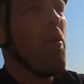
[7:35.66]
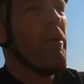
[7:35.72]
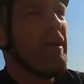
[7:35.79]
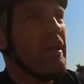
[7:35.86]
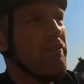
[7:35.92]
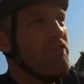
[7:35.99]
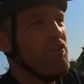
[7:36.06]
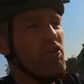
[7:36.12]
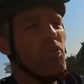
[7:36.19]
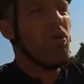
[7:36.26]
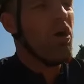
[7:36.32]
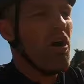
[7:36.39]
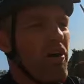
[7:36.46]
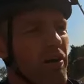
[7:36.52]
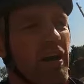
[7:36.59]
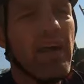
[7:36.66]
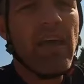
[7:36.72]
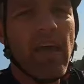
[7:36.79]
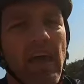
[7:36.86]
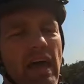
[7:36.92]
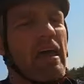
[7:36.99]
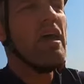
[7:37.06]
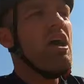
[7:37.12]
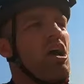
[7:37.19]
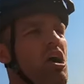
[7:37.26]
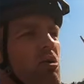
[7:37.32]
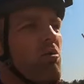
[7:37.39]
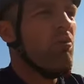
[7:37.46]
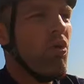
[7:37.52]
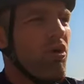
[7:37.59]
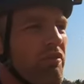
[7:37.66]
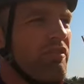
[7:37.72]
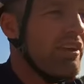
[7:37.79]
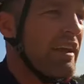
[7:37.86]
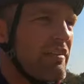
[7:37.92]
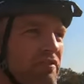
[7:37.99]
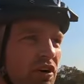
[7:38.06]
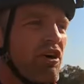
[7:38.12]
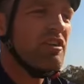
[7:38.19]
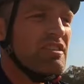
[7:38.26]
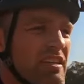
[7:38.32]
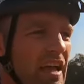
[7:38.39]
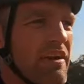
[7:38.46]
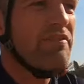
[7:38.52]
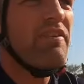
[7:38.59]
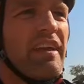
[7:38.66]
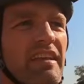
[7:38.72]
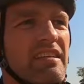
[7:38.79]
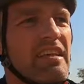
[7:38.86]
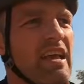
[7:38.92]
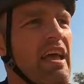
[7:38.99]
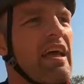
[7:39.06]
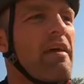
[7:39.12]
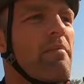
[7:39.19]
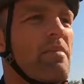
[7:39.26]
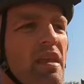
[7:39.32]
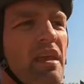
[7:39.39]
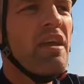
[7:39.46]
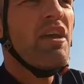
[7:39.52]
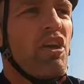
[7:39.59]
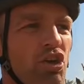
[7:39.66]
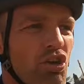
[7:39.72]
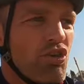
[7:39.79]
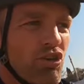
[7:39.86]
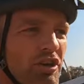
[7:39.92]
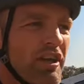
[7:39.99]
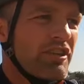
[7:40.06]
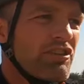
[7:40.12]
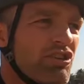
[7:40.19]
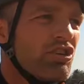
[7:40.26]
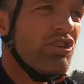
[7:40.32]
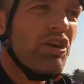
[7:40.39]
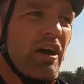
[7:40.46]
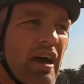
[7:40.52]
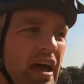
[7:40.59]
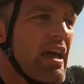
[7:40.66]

But if you are more of an advanced athlete, you can do